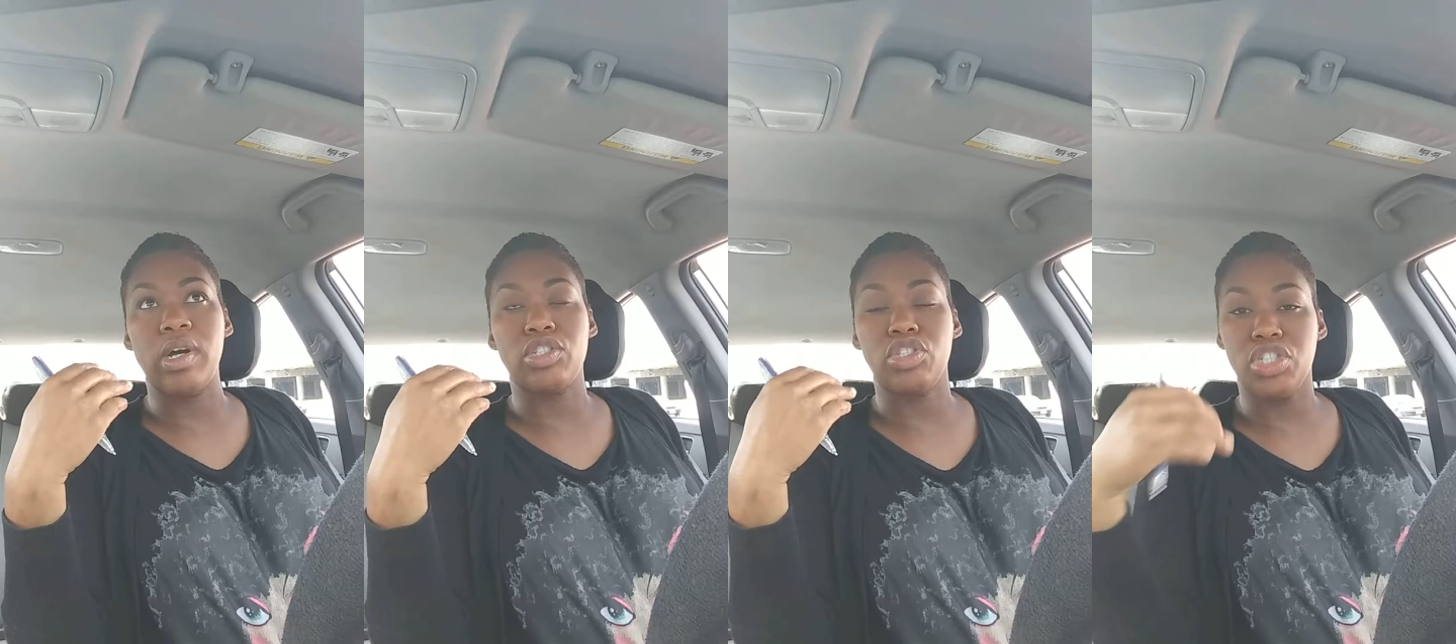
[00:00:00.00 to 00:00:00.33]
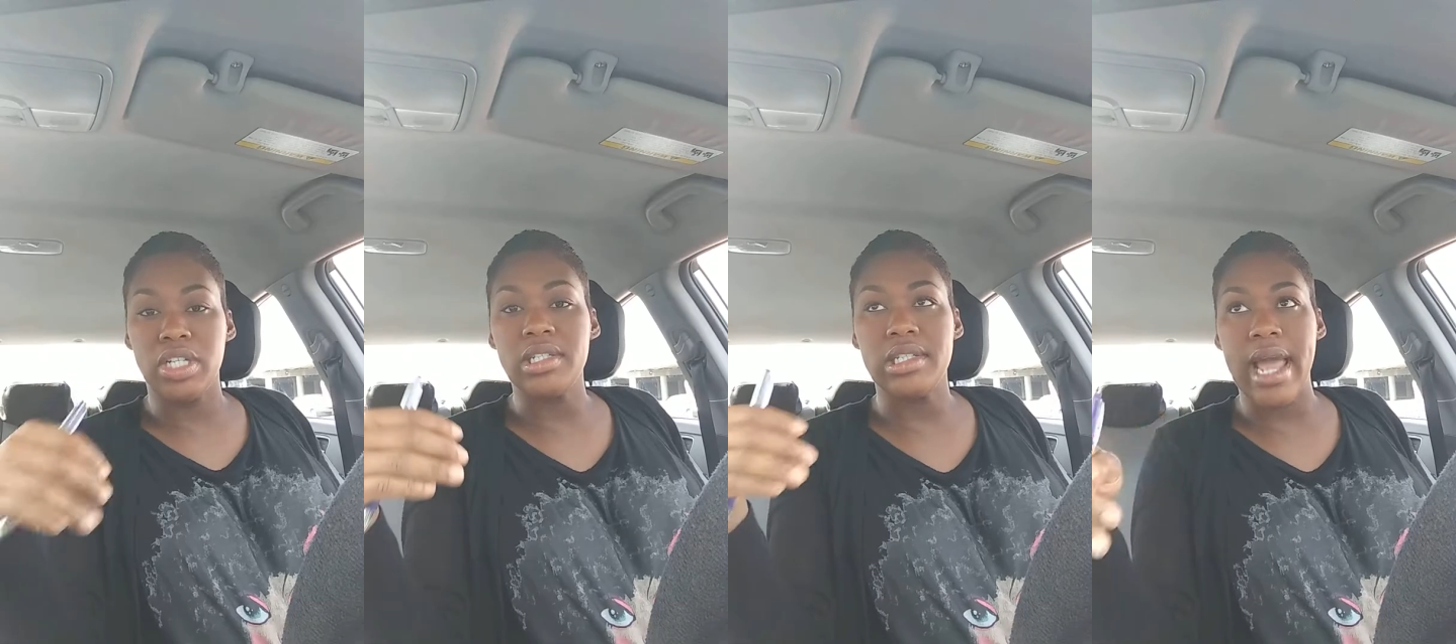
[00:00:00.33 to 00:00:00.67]
was
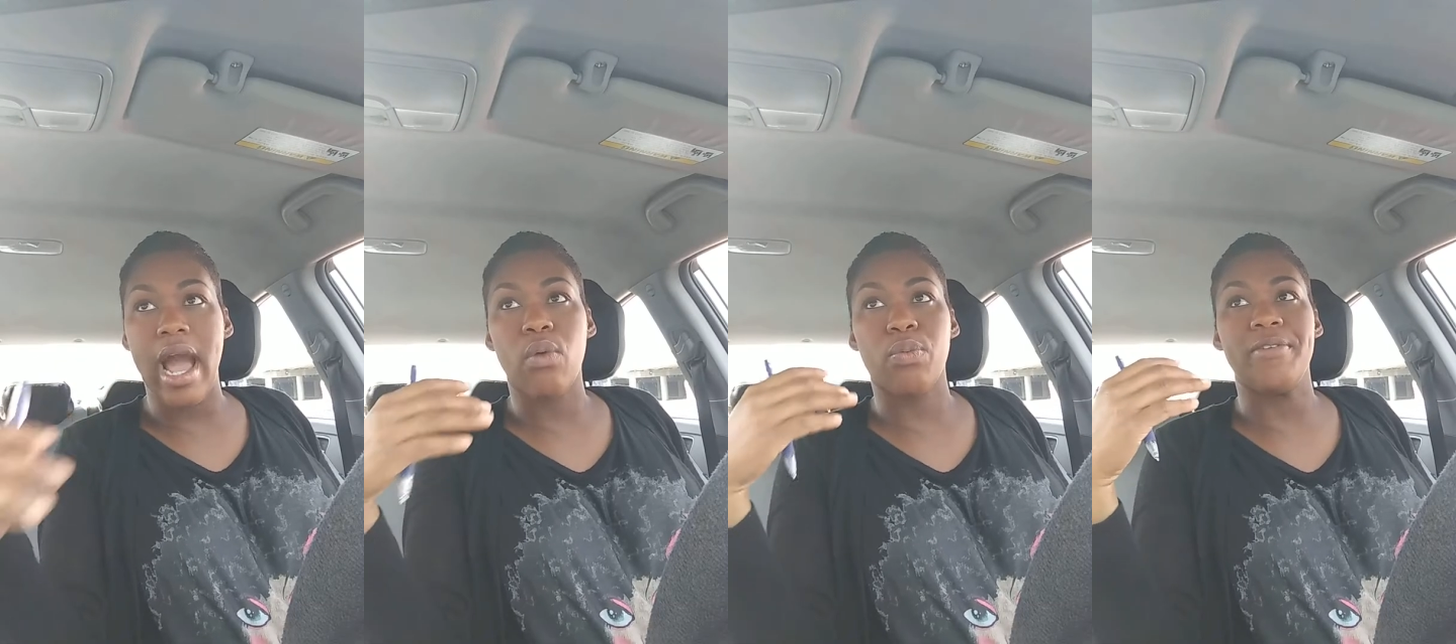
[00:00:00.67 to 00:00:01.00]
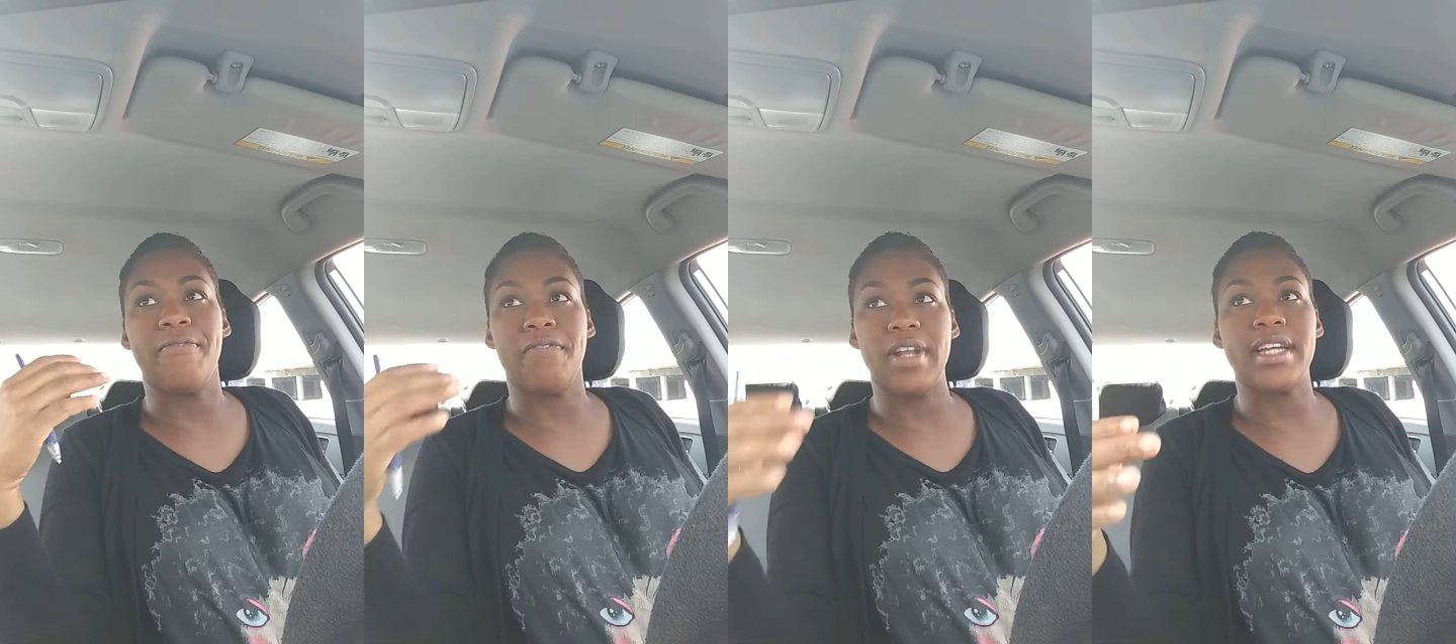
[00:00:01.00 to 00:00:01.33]
just now
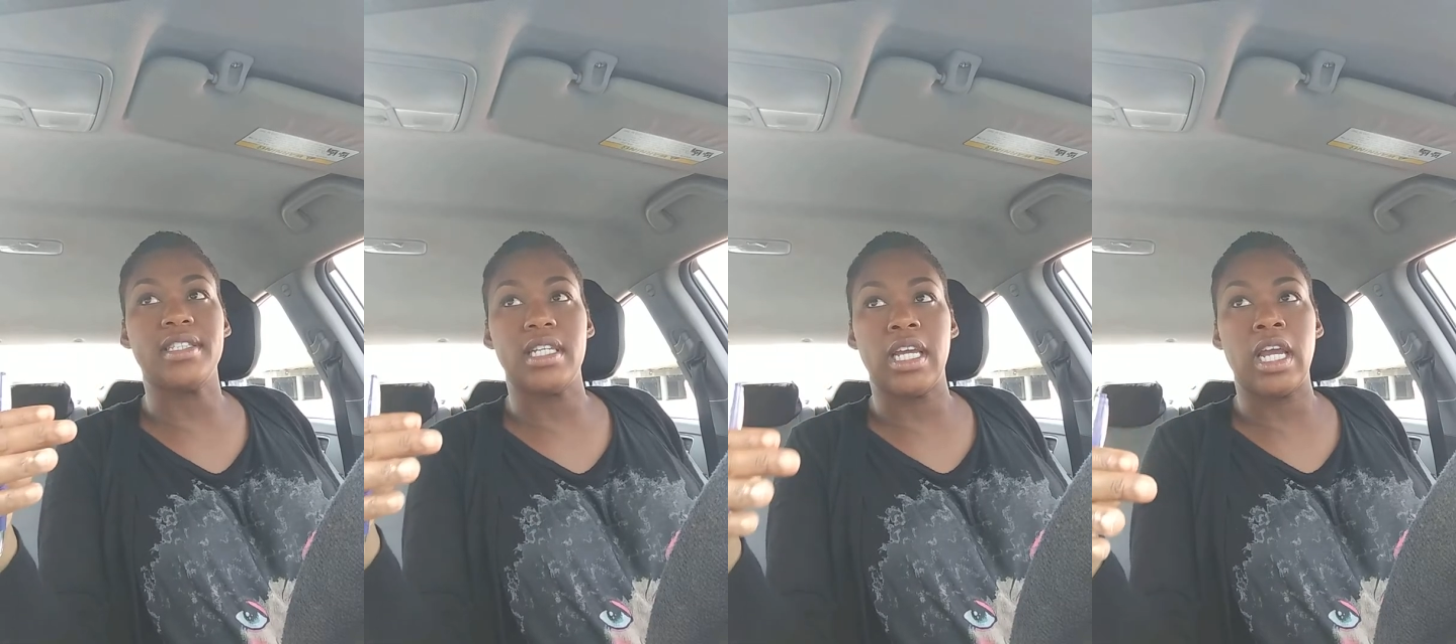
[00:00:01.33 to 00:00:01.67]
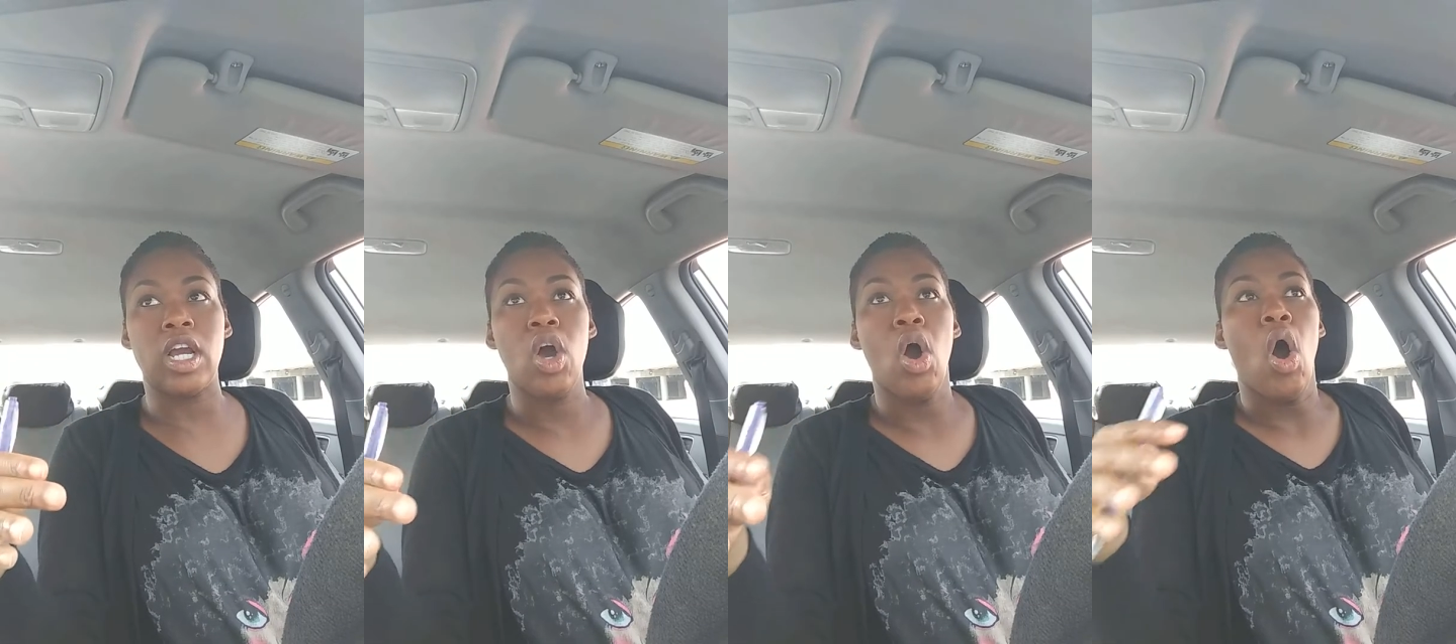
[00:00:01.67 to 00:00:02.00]
reflecting